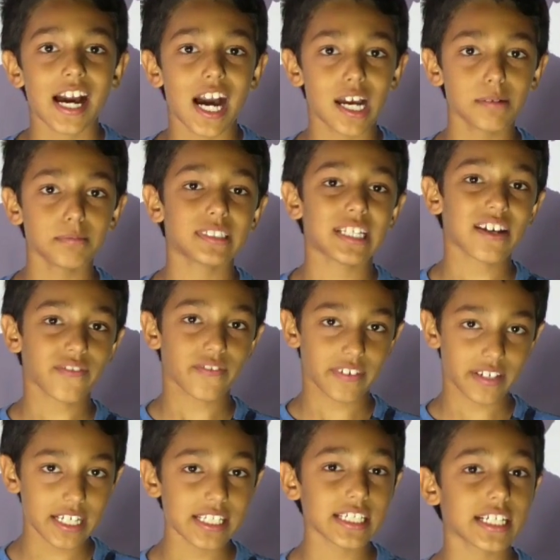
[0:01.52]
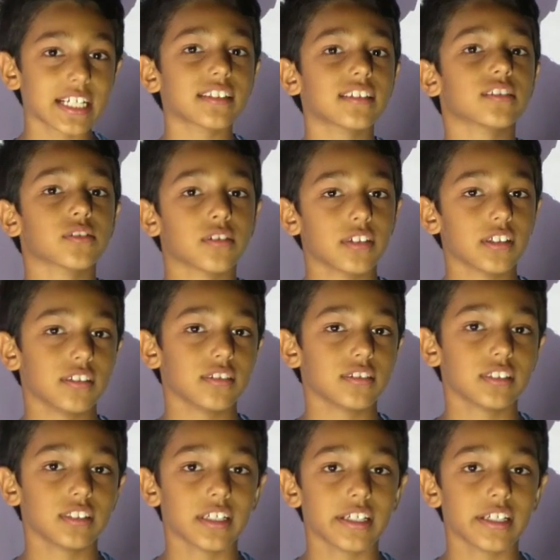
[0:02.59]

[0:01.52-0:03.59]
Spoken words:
I'm Zach from Kid2Kid Tutorials,